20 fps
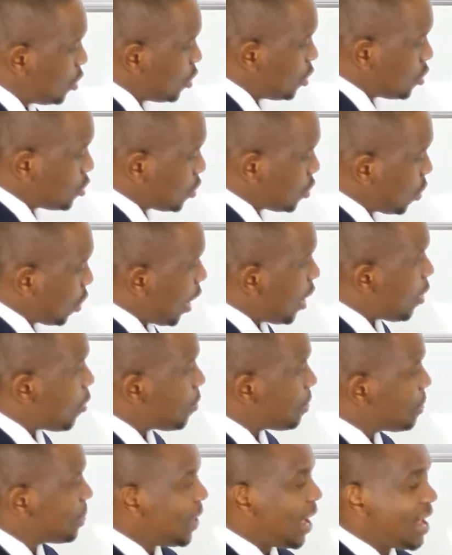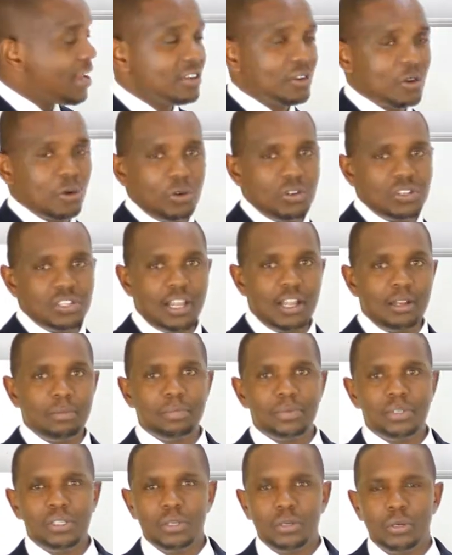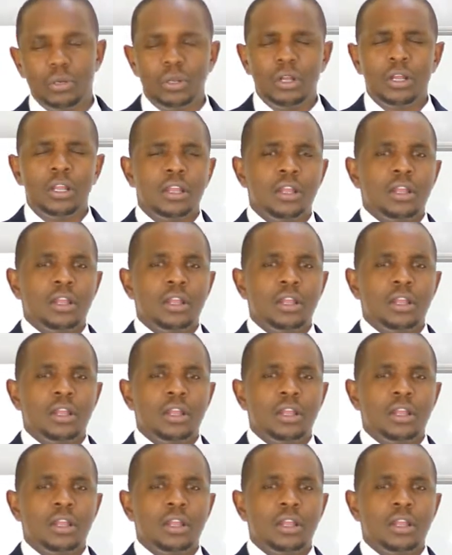So I hope that course helps you.